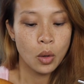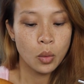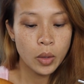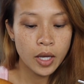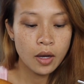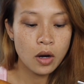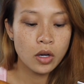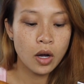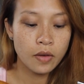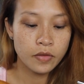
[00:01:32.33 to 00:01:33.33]
We are
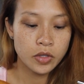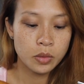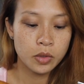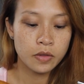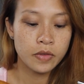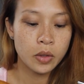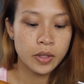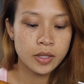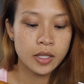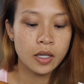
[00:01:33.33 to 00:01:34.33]
comfortable
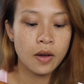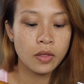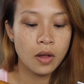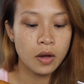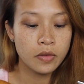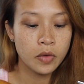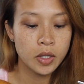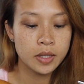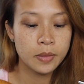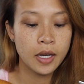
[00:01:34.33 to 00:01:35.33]
focusing on law
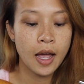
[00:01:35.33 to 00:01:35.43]
enforcement